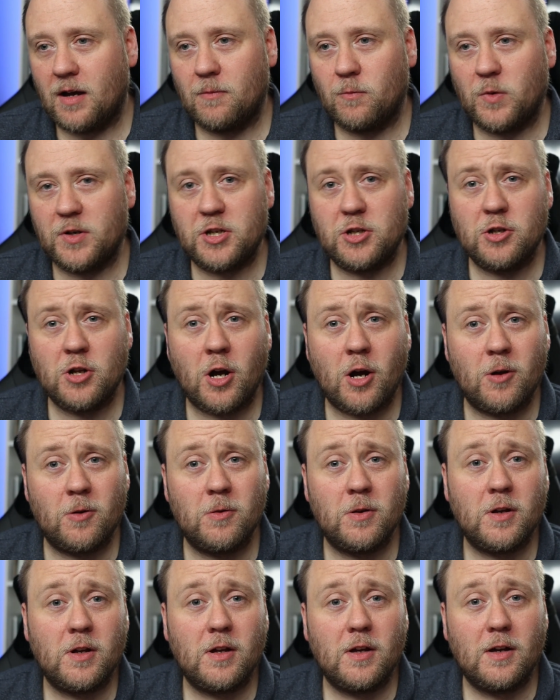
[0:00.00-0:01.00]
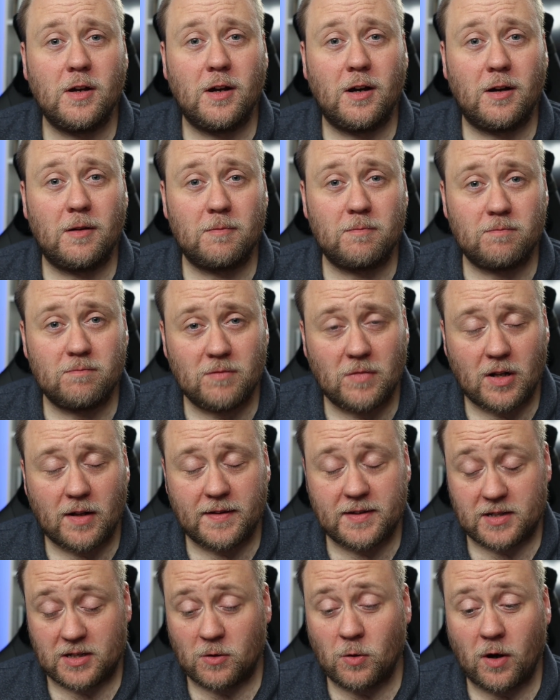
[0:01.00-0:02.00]
when you know
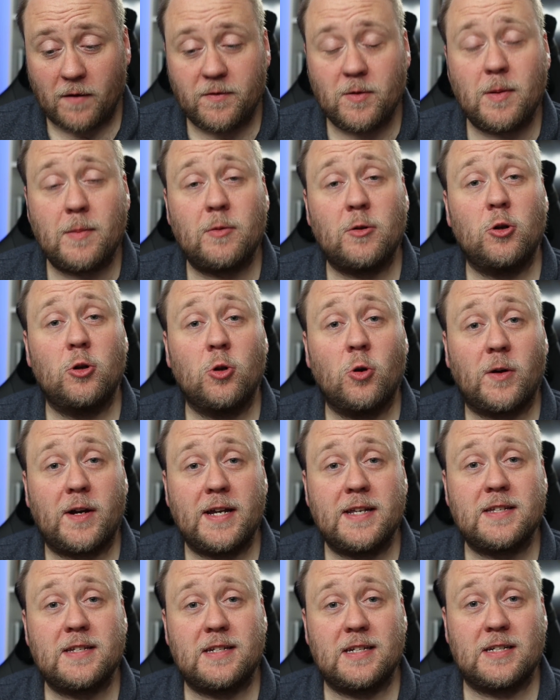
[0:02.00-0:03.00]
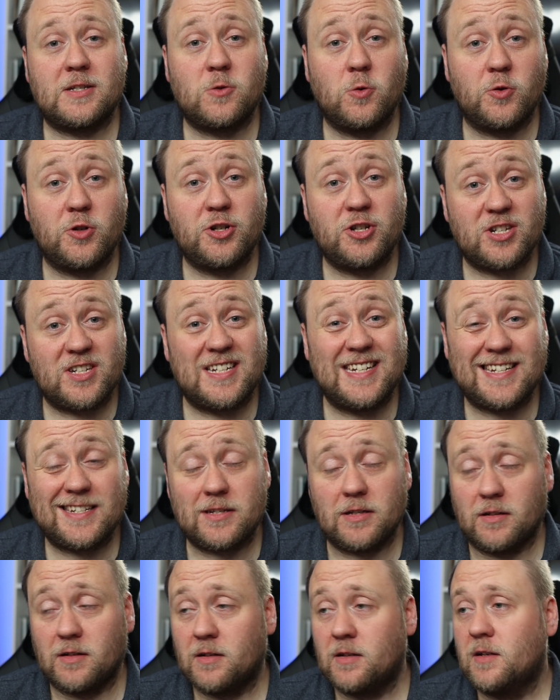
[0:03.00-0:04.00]
there's quite a few people who log into Discord and just
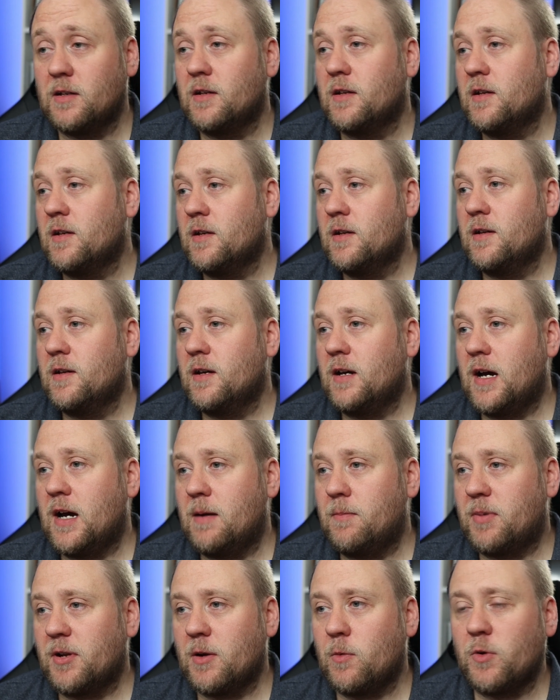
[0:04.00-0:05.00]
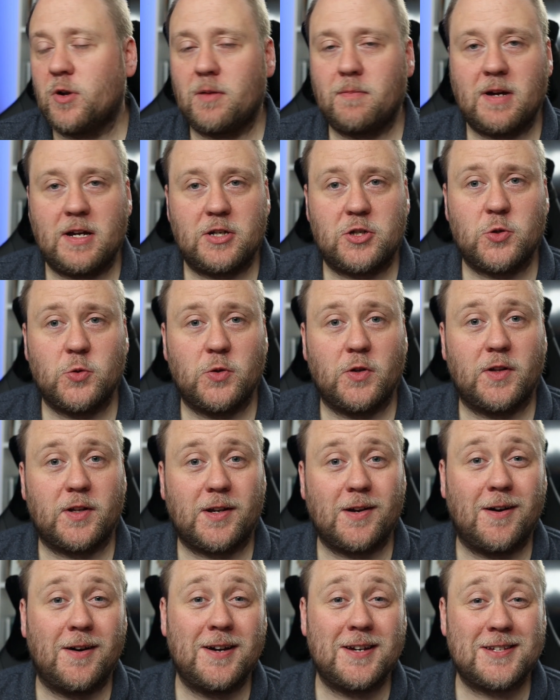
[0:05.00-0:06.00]
listen. But I want to make sure that the
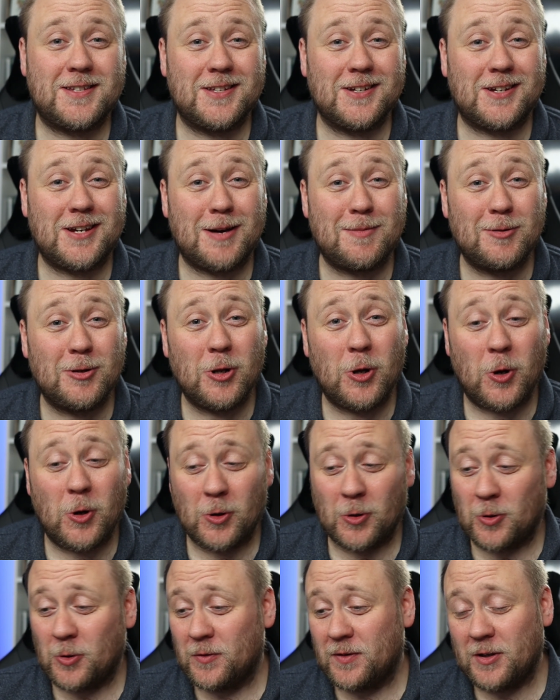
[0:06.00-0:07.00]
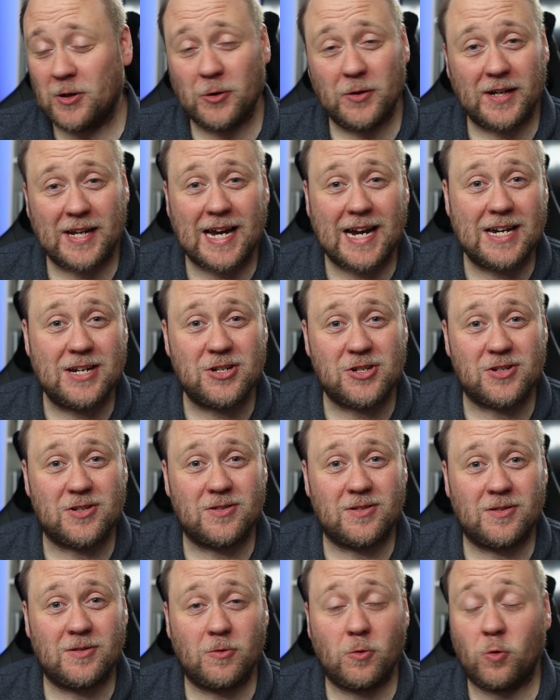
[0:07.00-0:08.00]
guys that come along on the odd
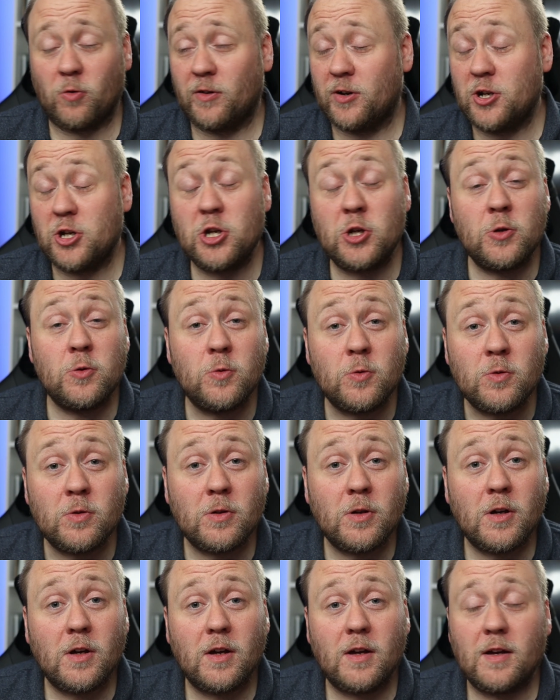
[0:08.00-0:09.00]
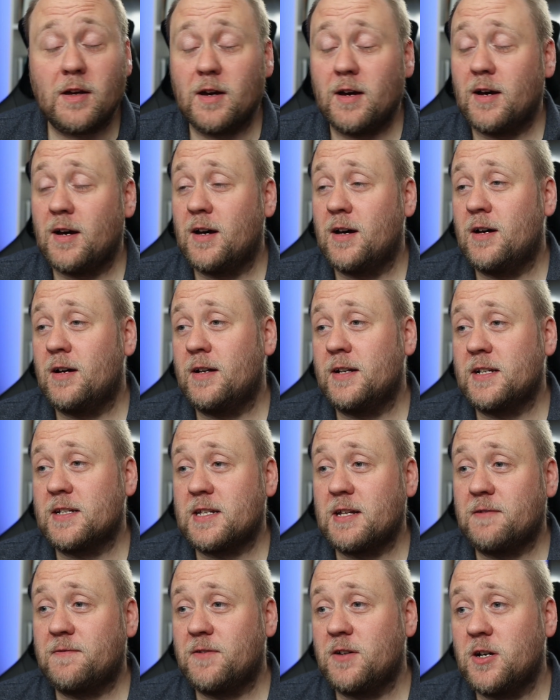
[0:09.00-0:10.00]
occasion or are new and it's
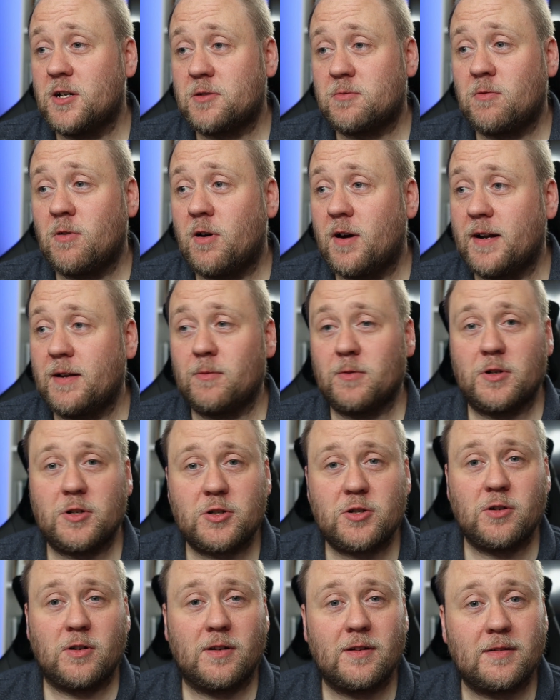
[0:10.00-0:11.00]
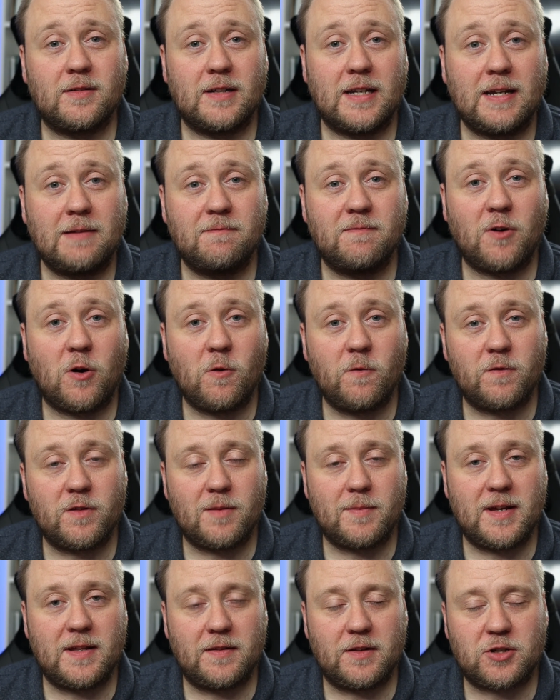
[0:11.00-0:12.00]
their first ride, I want to try and involve
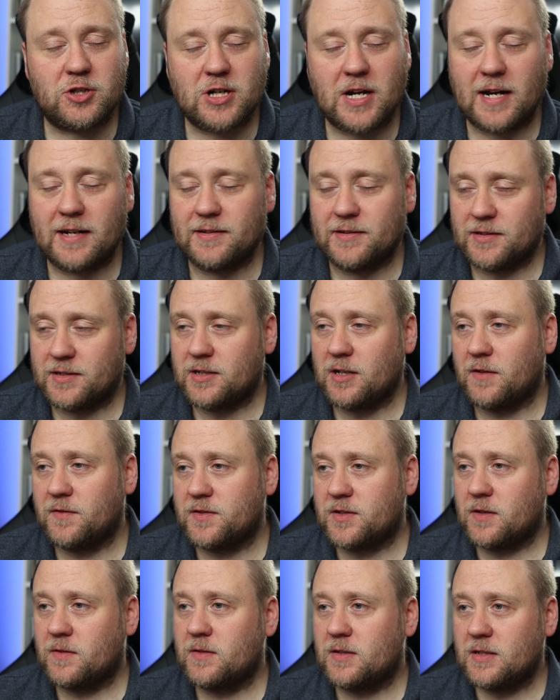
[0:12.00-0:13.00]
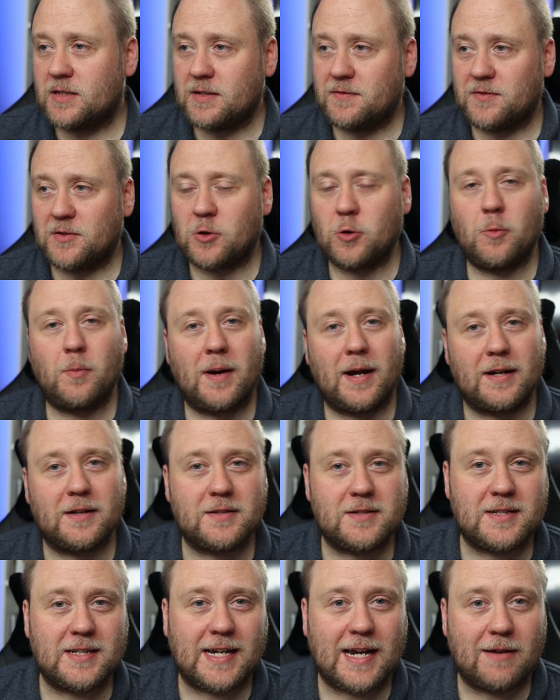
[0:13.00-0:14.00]
them in the chat and stuff. So it's a difficult
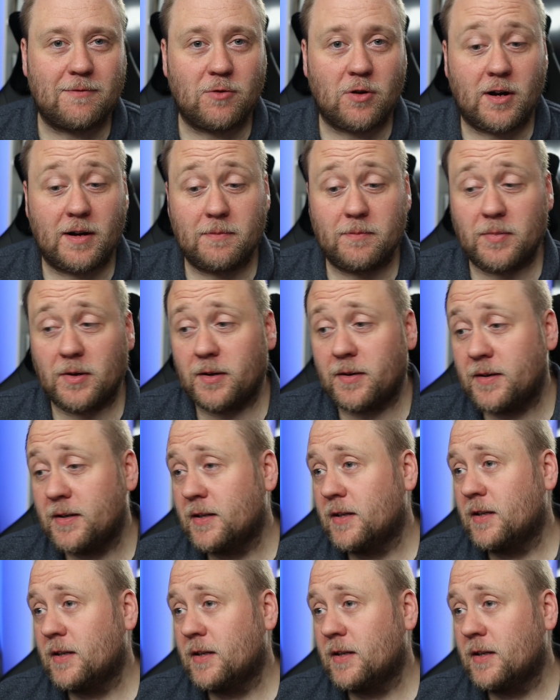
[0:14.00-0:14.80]
balance to get right. But